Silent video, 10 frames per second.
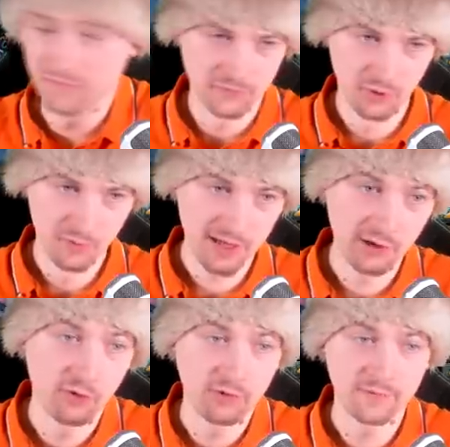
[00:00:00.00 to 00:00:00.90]
With Roma
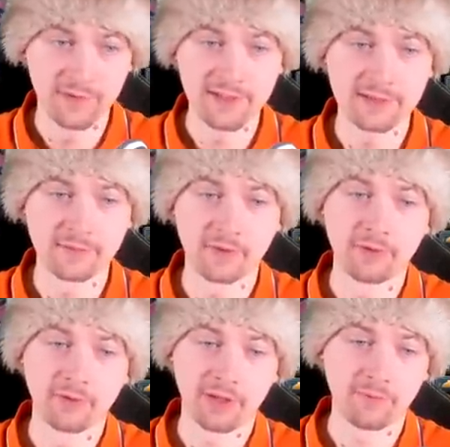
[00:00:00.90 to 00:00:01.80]
court, first of all
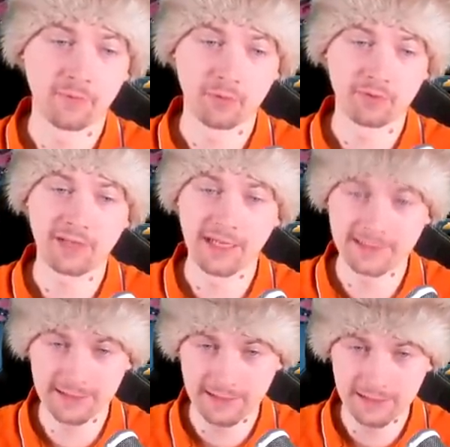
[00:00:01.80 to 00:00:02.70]
I'm gonna form
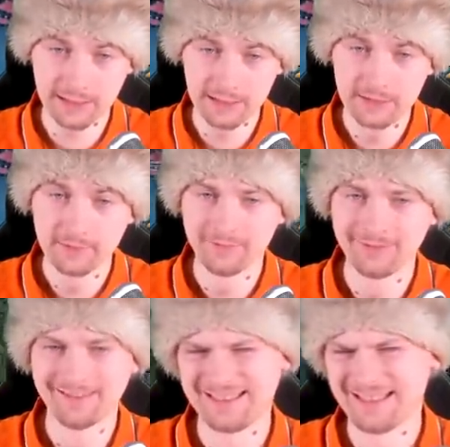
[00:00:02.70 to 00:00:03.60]
Tuscany.
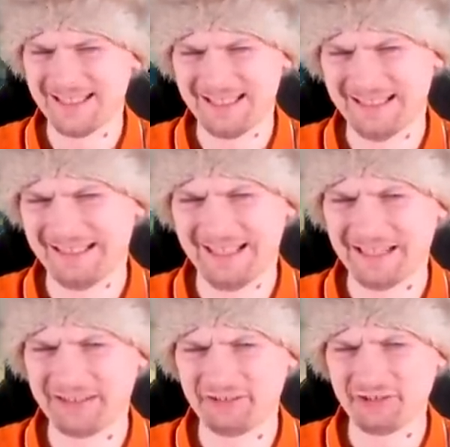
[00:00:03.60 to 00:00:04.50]
Uh,
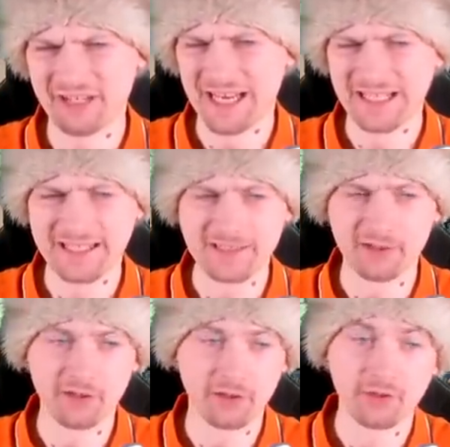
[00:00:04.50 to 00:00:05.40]
I don't really like this
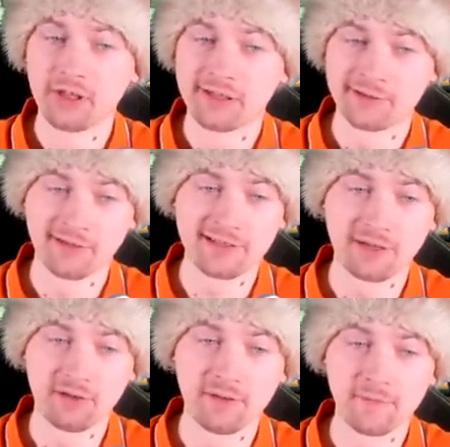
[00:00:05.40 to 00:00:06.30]
color, so let's
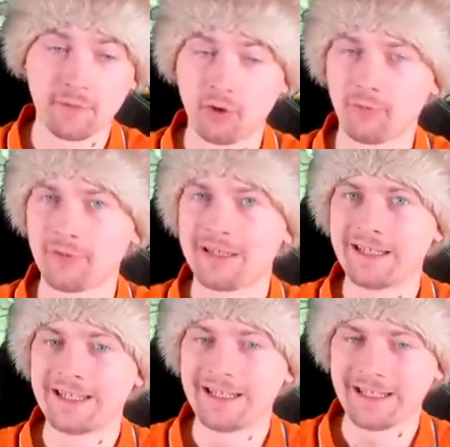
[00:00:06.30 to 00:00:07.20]
go and form
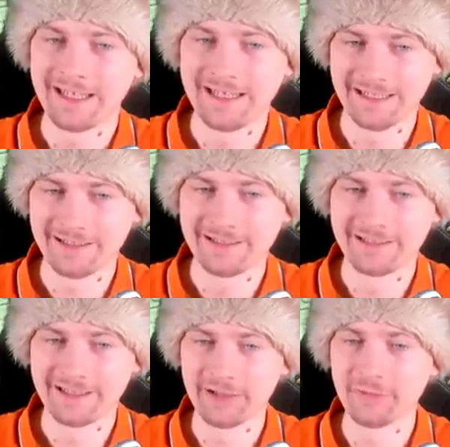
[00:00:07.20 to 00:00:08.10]
Italy
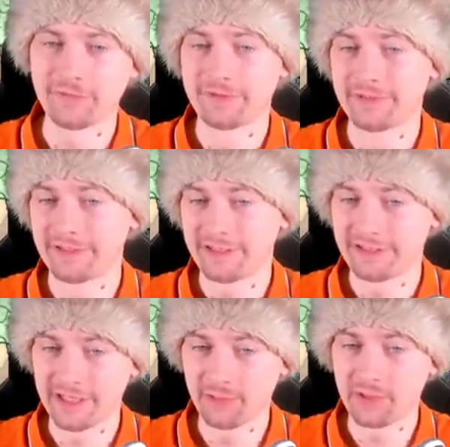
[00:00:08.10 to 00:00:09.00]
itself.
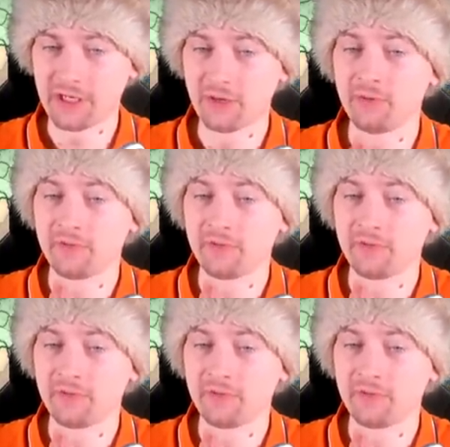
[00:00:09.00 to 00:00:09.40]
There we go,